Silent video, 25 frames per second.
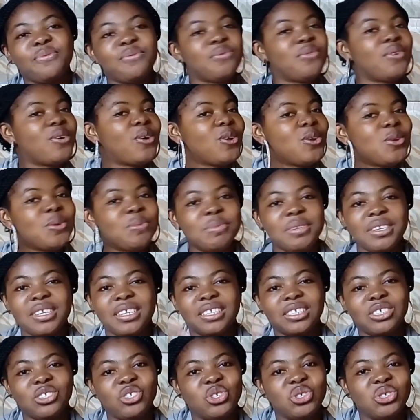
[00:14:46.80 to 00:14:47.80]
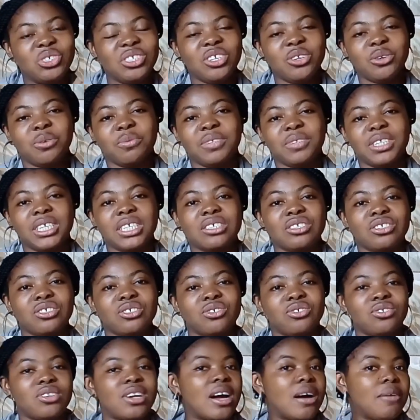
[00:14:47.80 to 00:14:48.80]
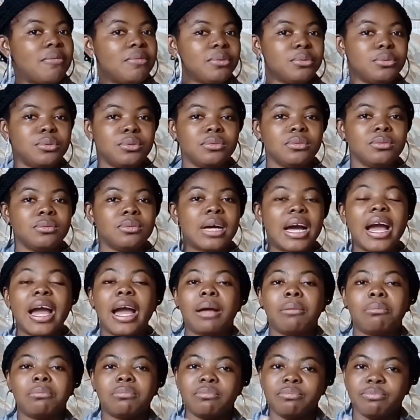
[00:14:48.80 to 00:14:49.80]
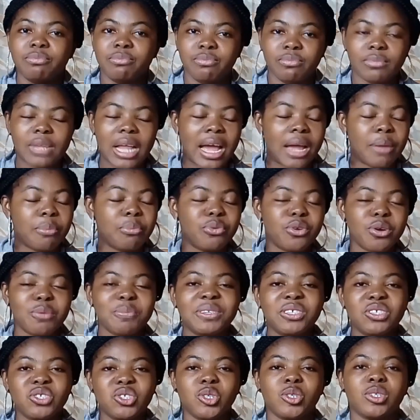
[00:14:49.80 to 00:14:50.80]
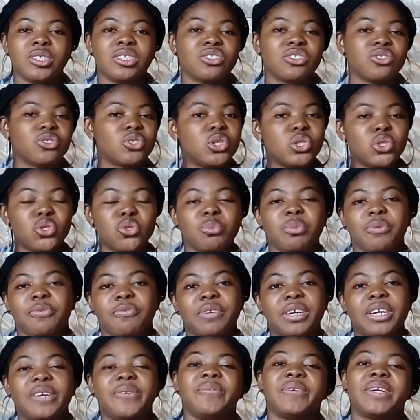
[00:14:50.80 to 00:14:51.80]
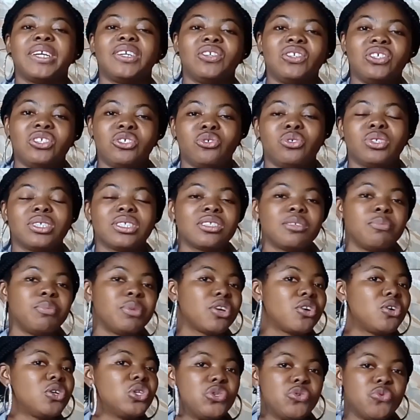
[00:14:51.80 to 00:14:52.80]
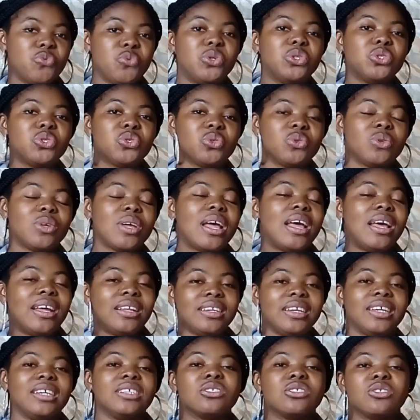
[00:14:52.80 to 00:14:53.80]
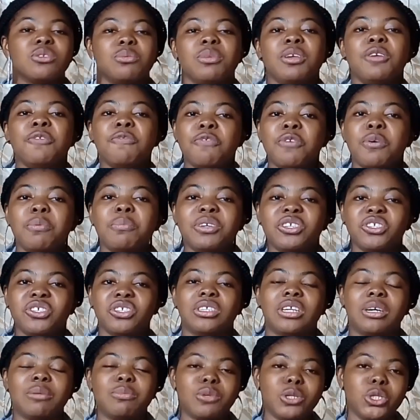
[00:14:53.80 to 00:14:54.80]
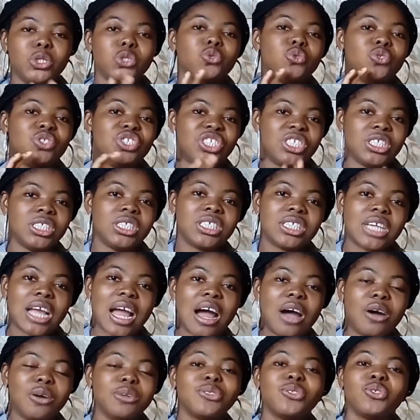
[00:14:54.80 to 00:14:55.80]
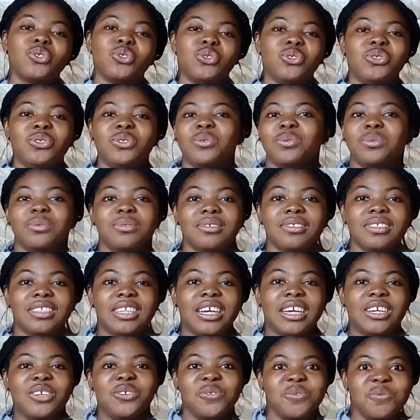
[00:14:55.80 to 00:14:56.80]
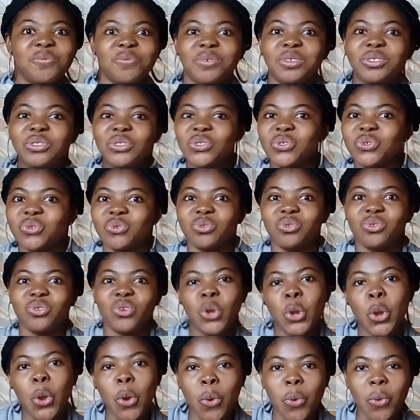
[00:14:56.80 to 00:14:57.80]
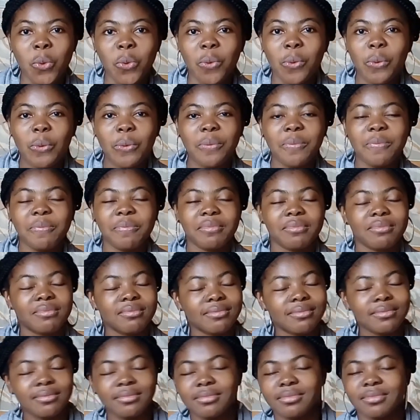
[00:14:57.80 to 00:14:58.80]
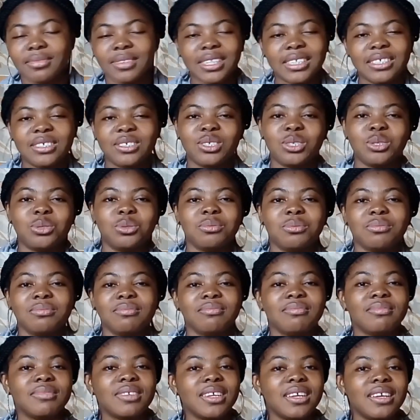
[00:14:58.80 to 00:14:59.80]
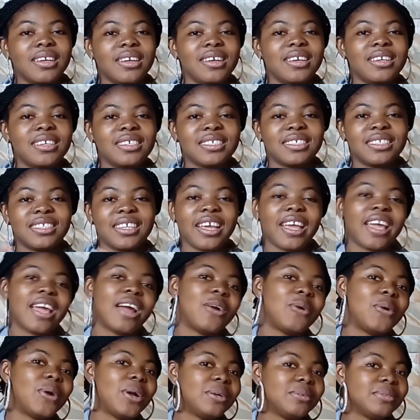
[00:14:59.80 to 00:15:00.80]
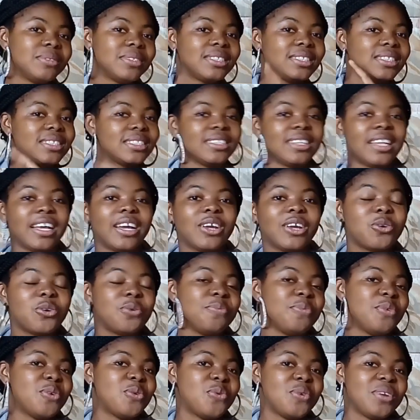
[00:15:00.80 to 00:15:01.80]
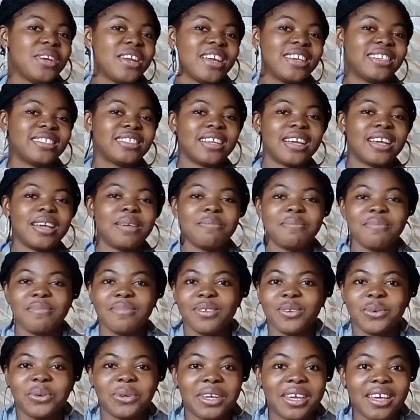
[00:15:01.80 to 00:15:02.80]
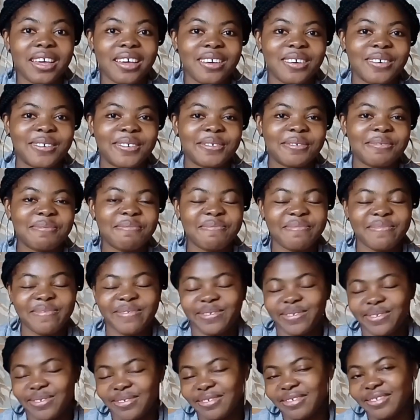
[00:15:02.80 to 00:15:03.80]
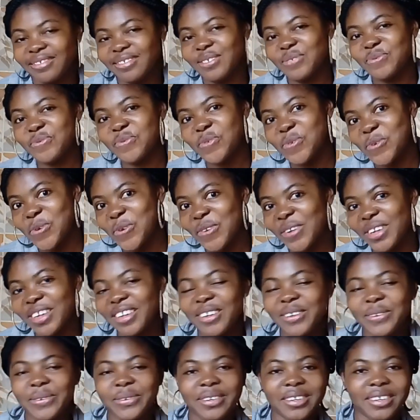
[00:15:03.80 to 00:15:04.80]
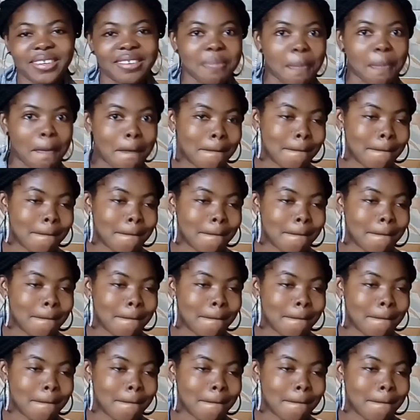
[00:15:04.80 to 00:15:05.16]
follow me in the journey of this travel. I promise you it's going to be very, very interesting, because there's some information I'm going to dish out to you that you want to know. So stick around till come your way next time. Your girl, Full Curie.